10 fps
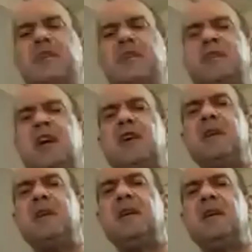wouldn't
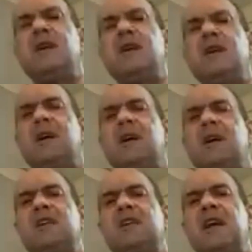touch me. Uh,
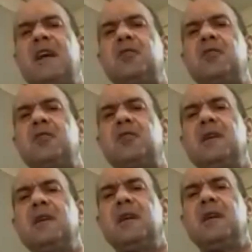and Doctor Daniel
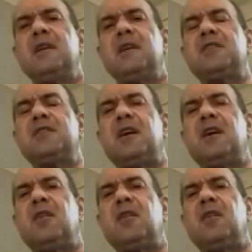Rowe, he's a
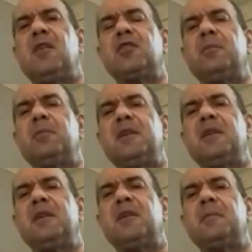arguably
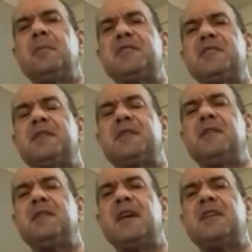one of the best
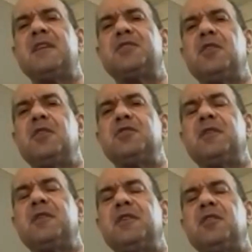neck surgeons on,
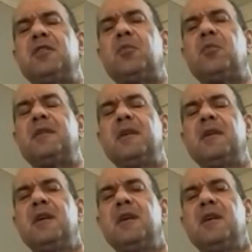in the world.
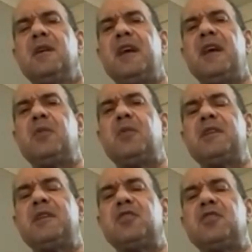They wouldn't
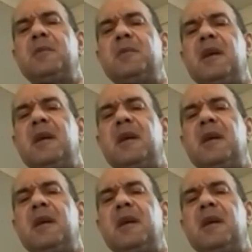touch me. They